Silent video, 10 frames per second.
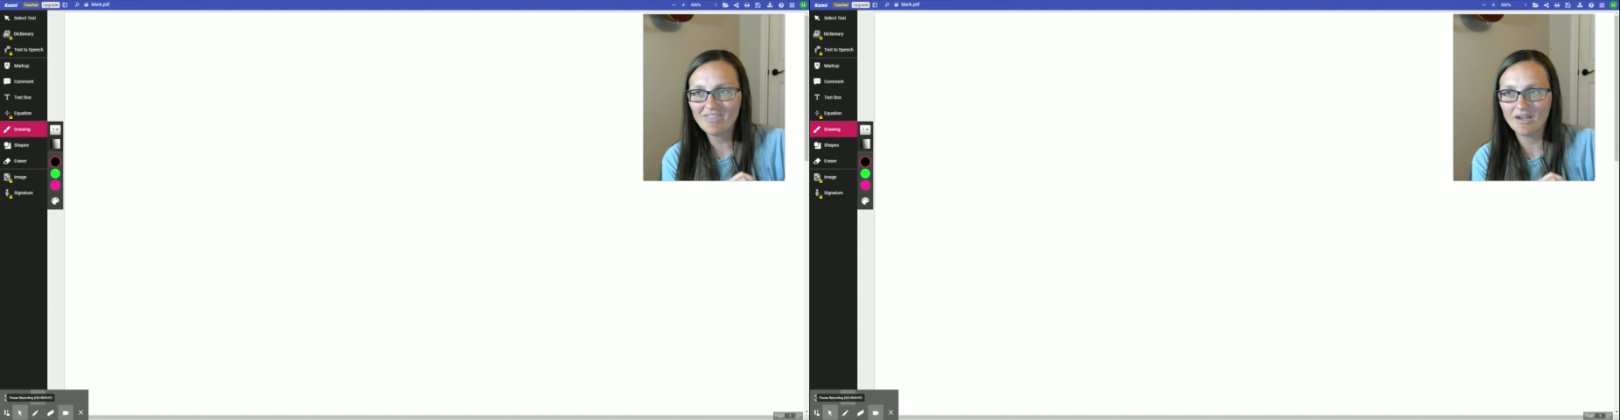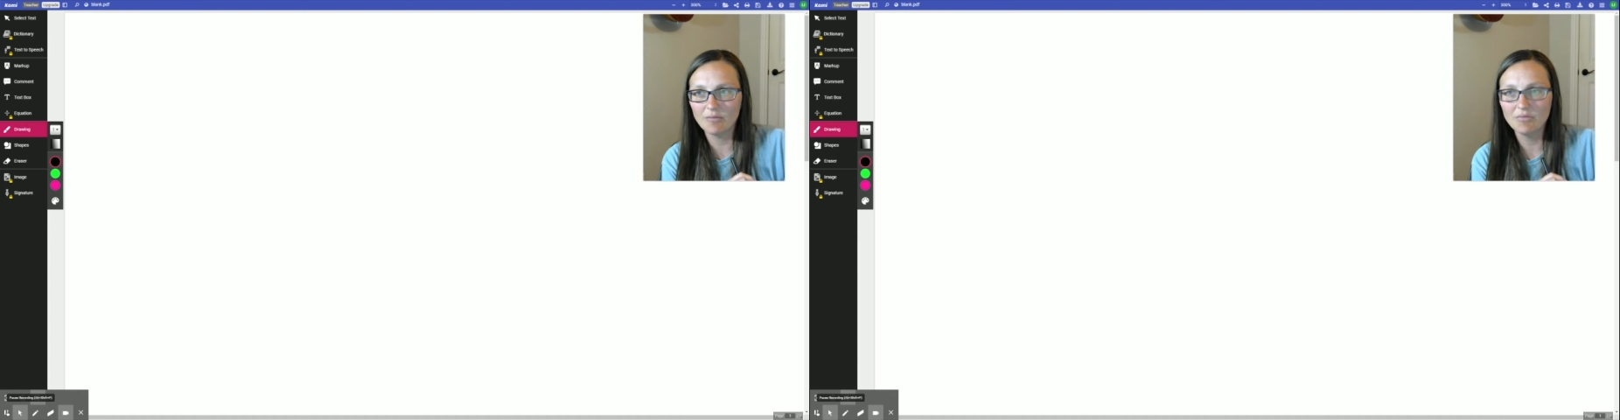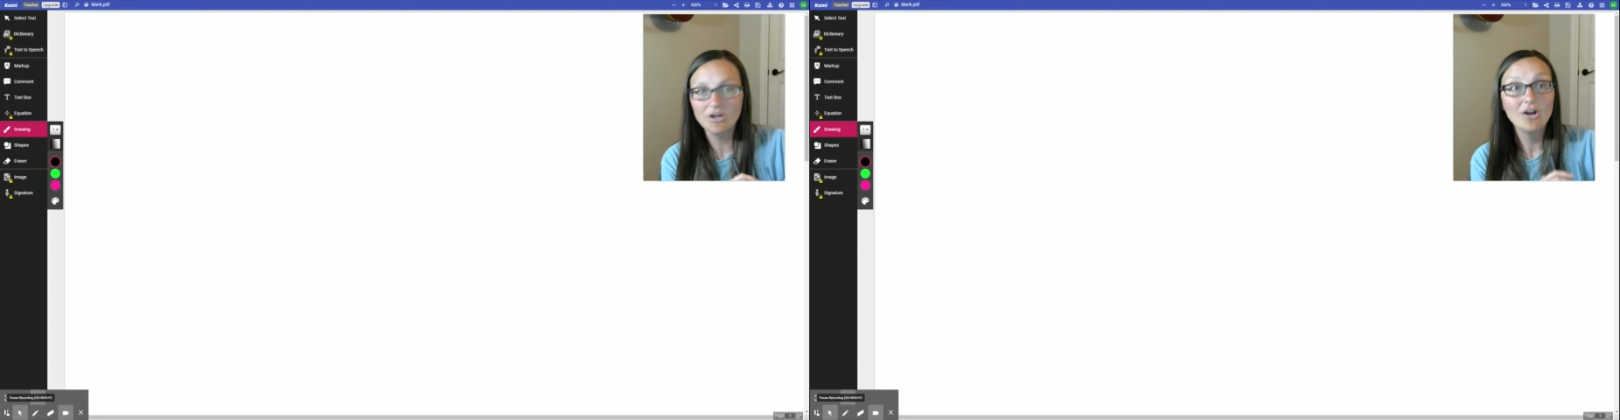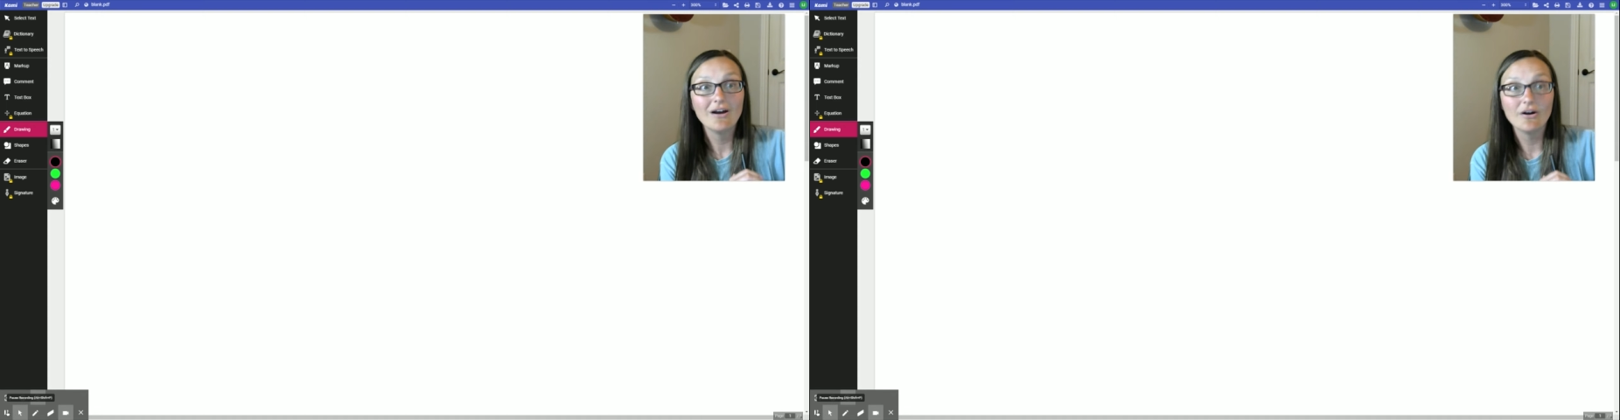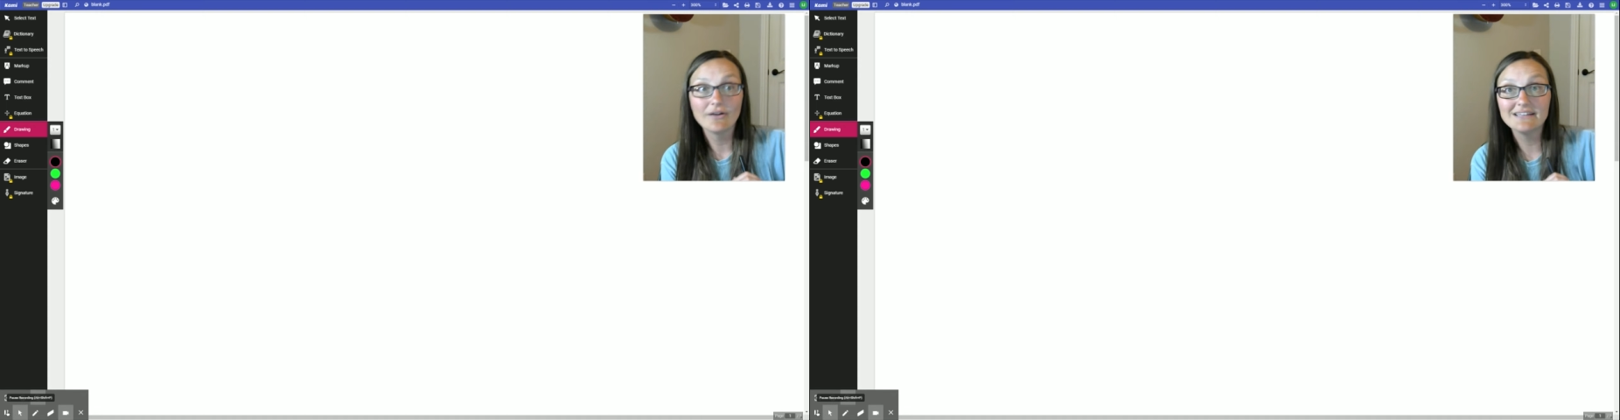um
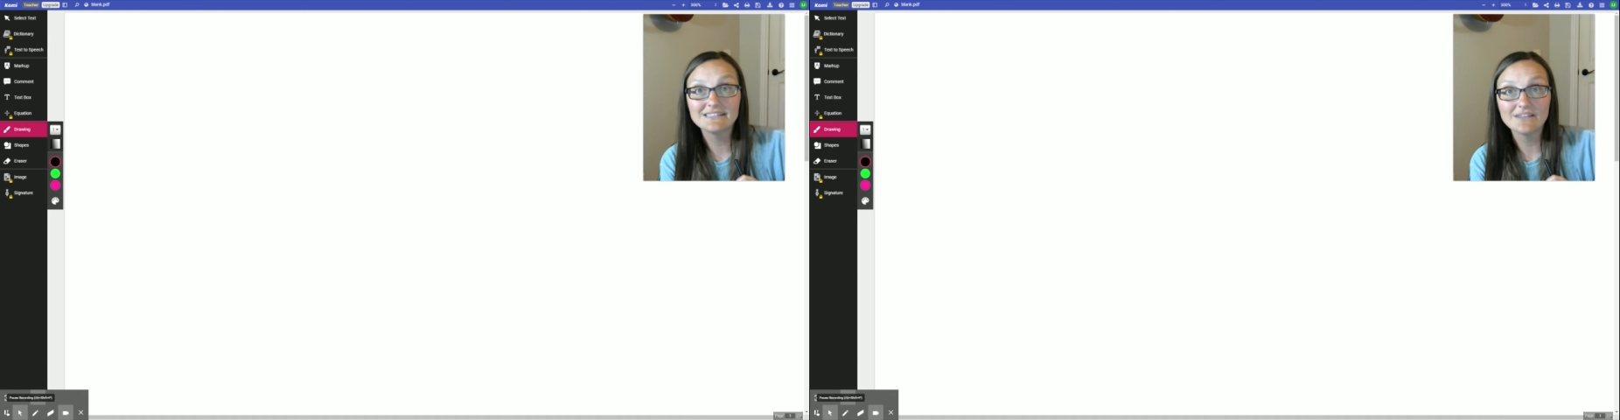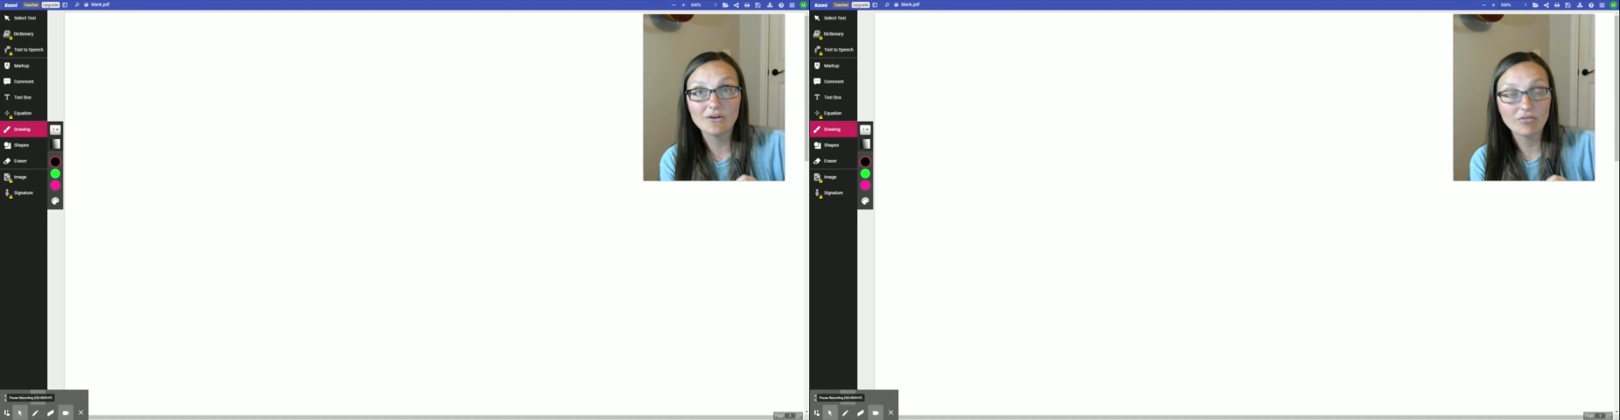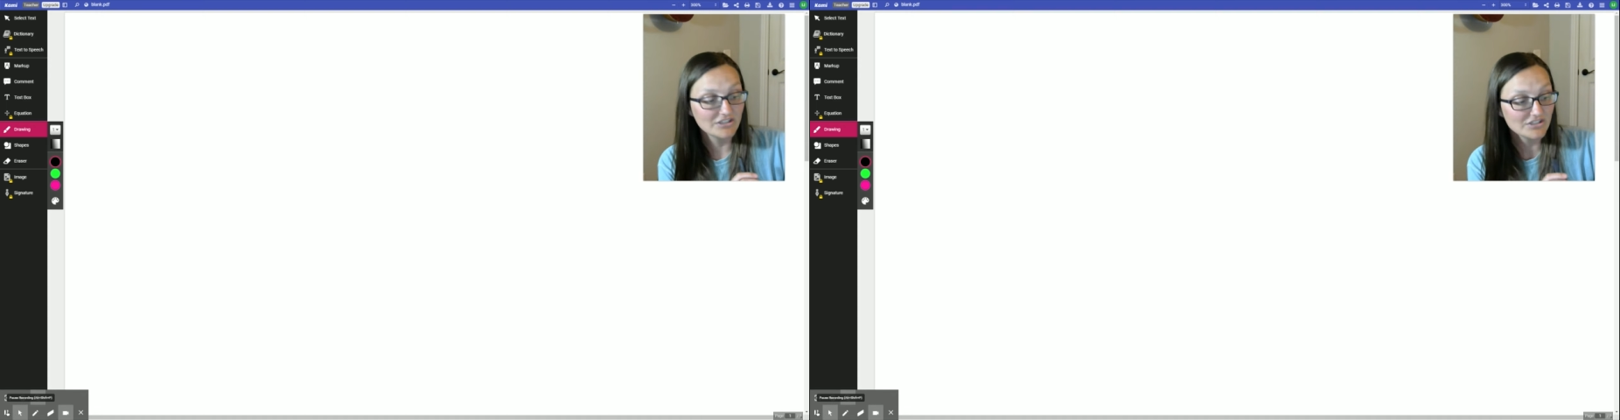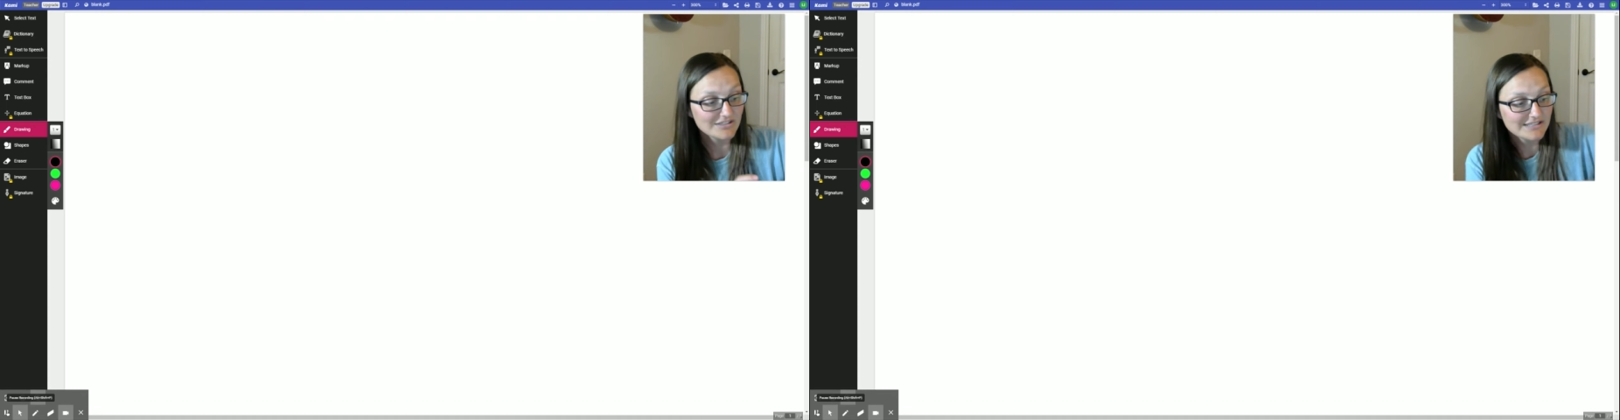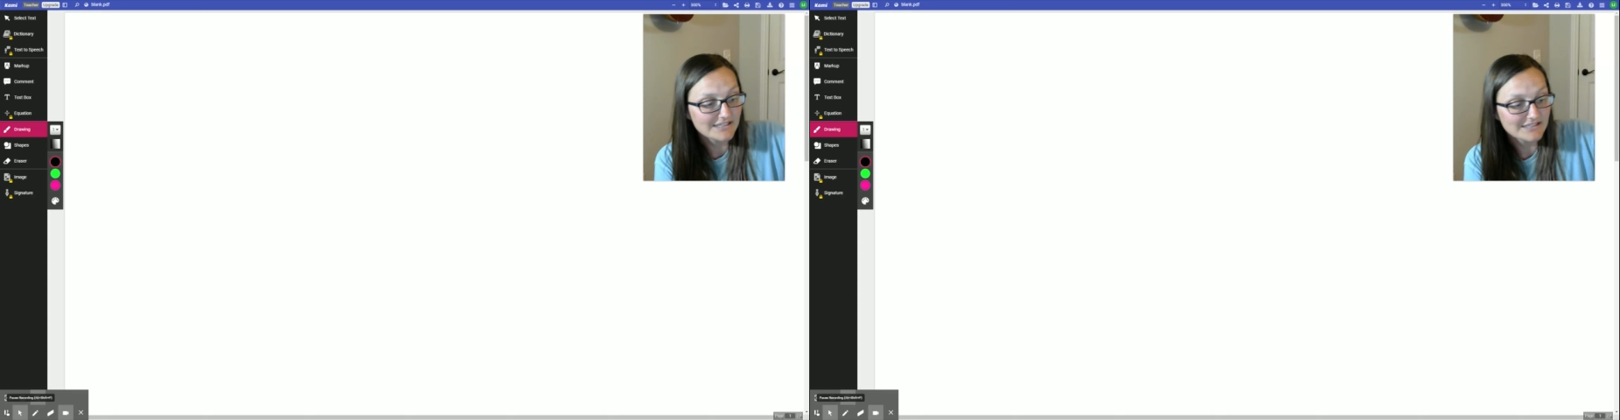okay, so let's
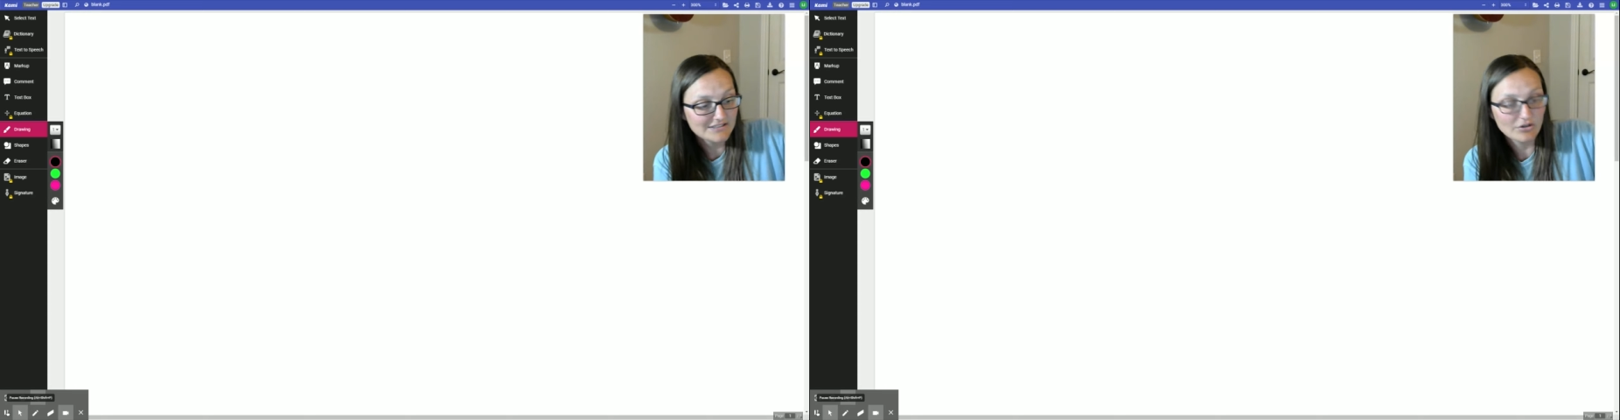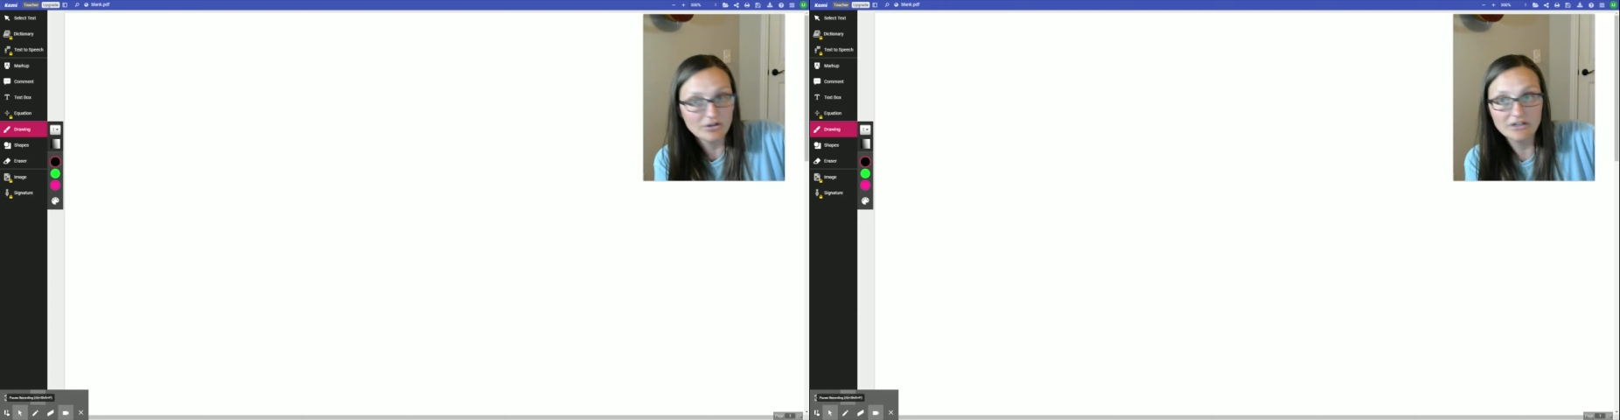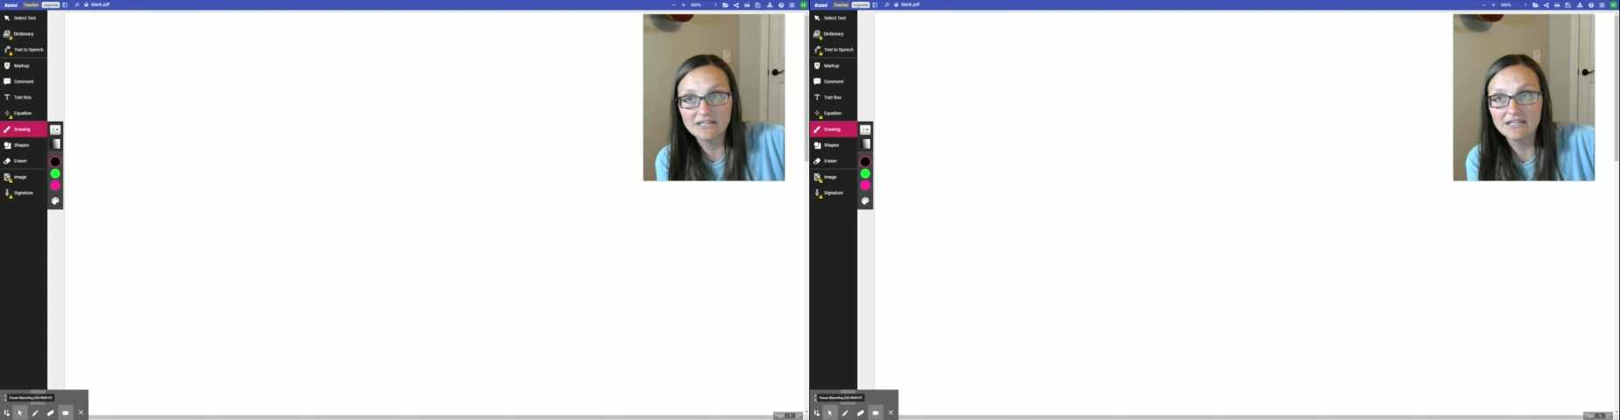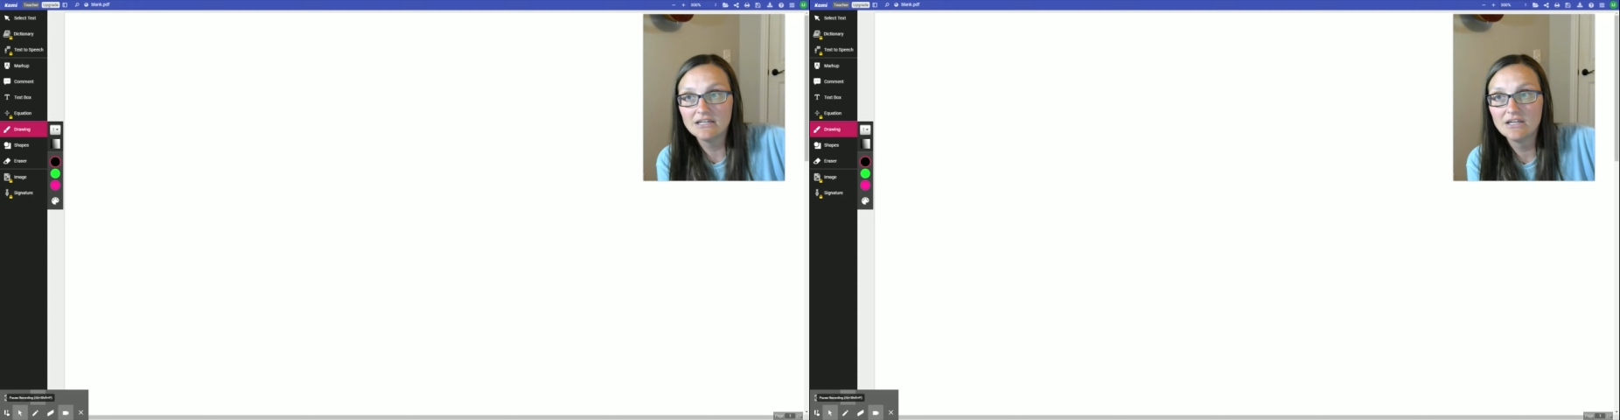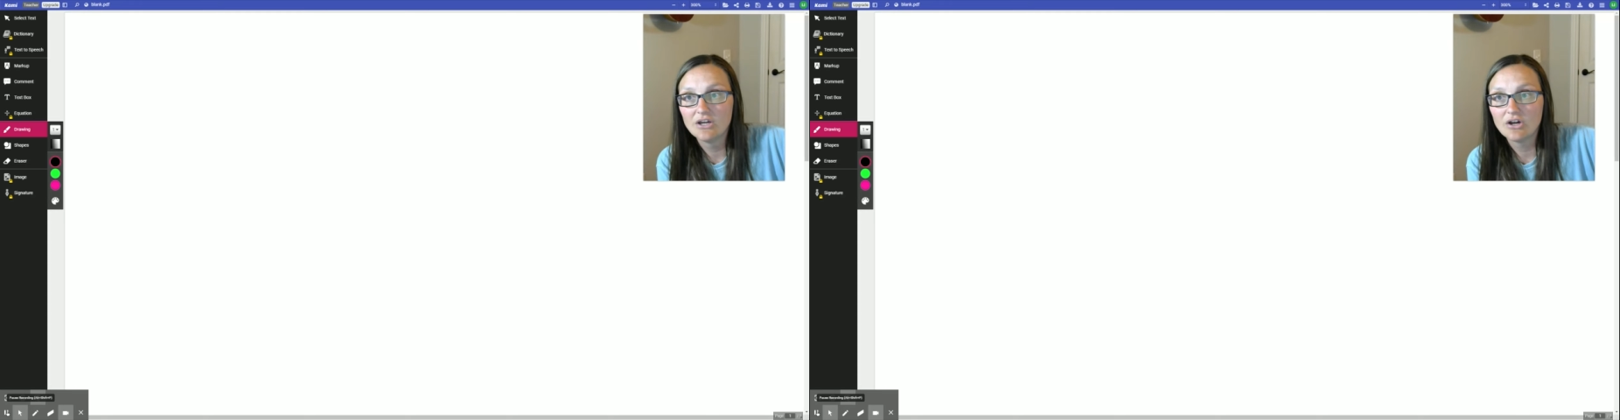just get started